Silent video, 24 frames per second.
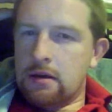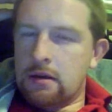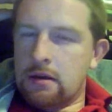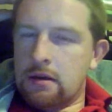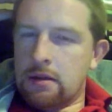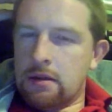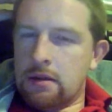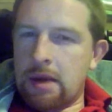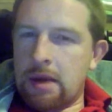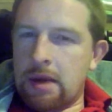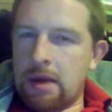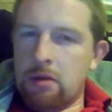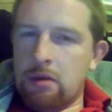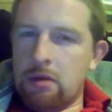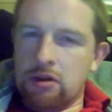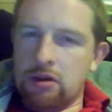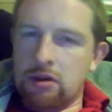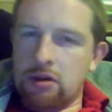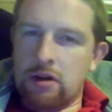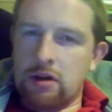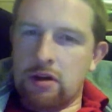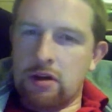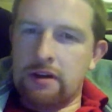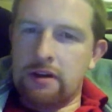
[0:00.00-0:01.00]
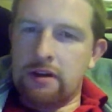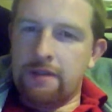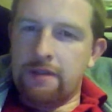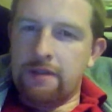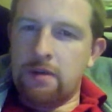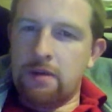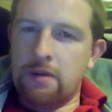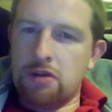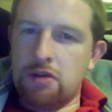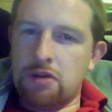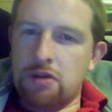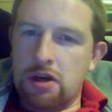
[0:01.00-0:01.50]
the power to look into the
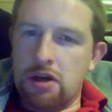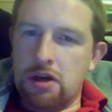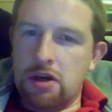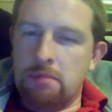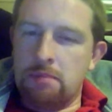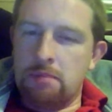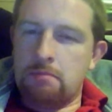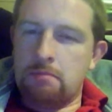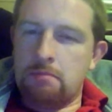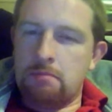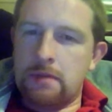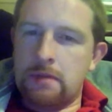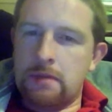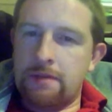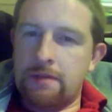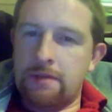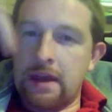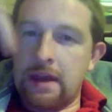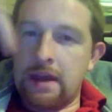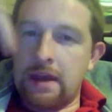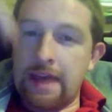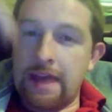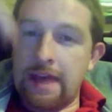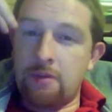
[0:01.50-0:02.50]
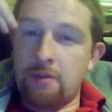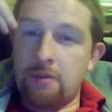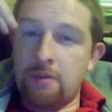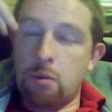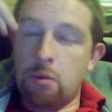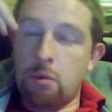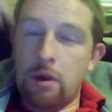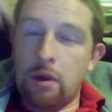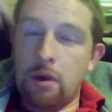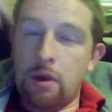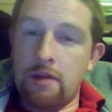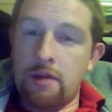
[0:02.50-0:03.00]
future if they gave up
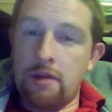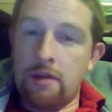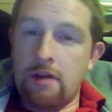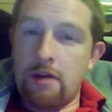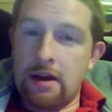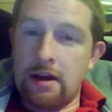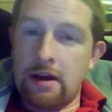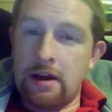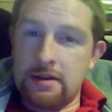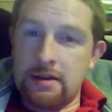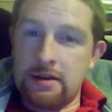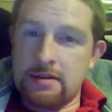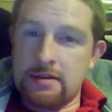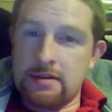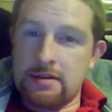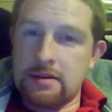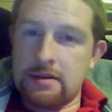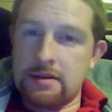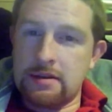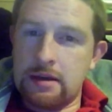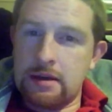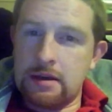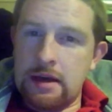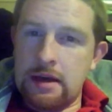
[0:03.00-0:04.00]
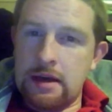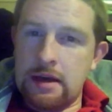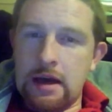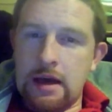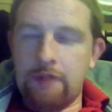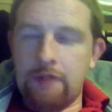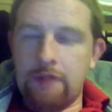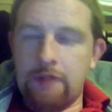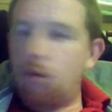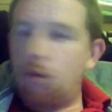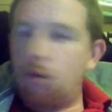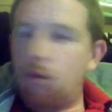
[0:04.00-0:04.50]
one of their eyes.
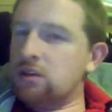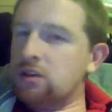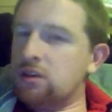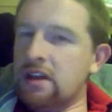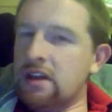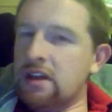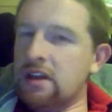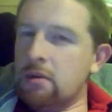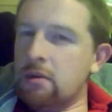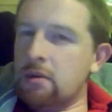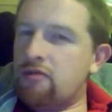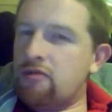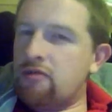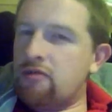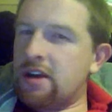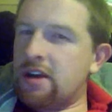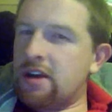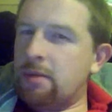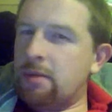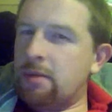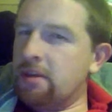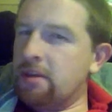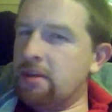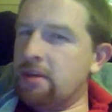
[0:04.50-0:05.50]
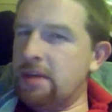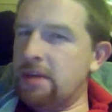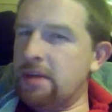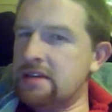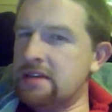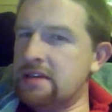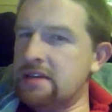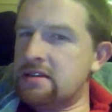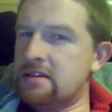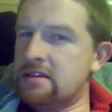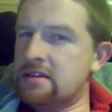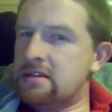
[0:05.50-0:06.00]
Unfortunately, they were tricked by the
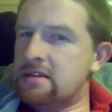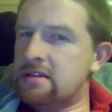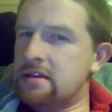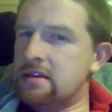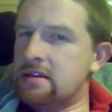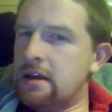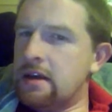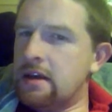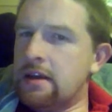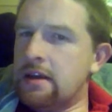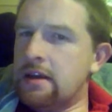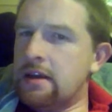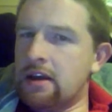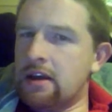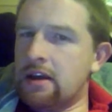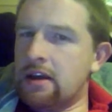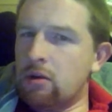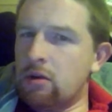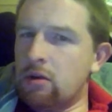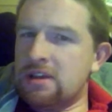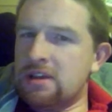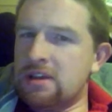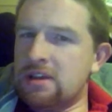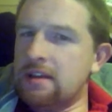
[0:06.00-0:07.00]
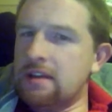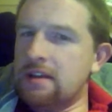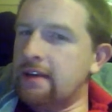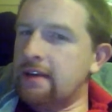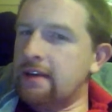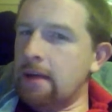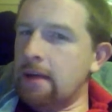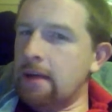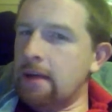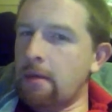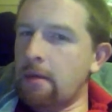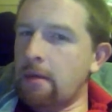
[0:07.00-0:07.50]
Beasts. They can only see the
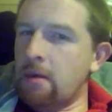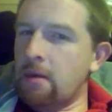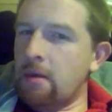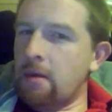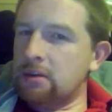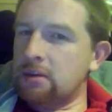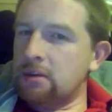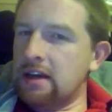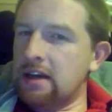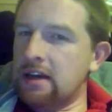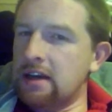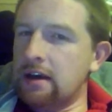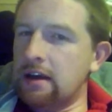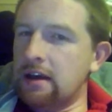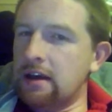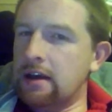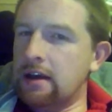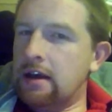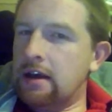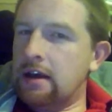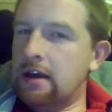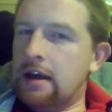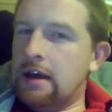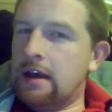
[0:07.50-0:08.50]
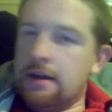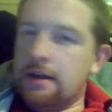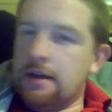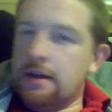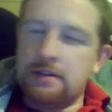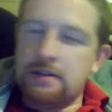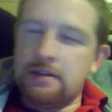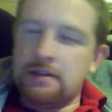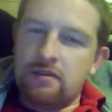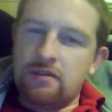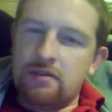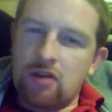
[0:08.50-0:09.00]
time that they will die. This
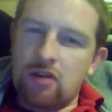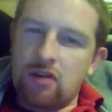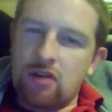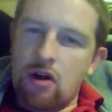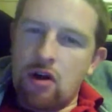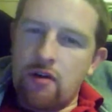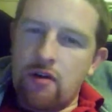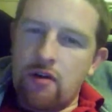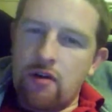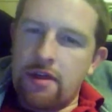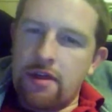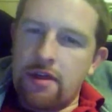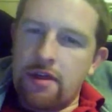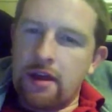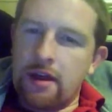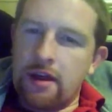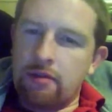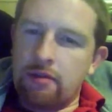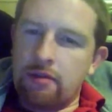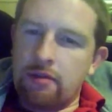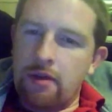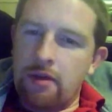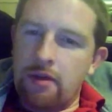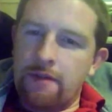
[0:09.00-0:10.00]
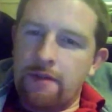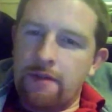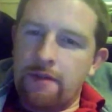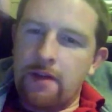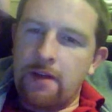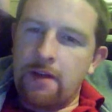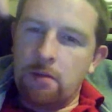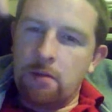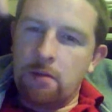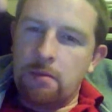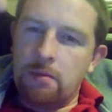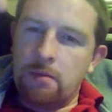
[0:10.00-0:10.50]
is a recurring thing throughout the
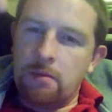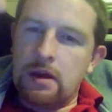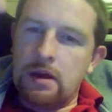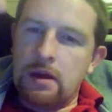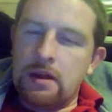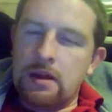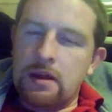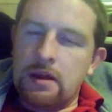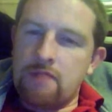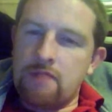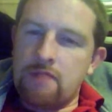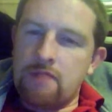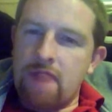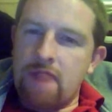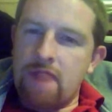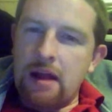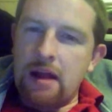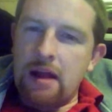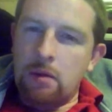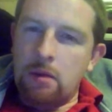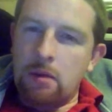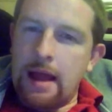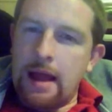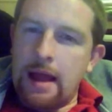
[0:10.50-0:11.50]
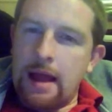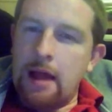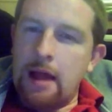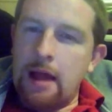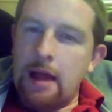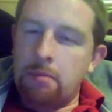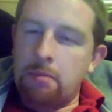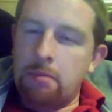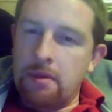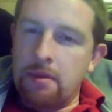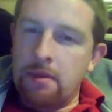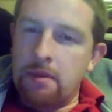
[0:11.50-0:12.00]
film, that Rel will help
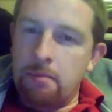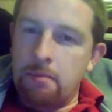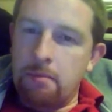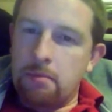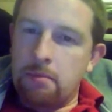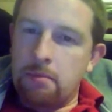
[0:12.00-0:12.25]
them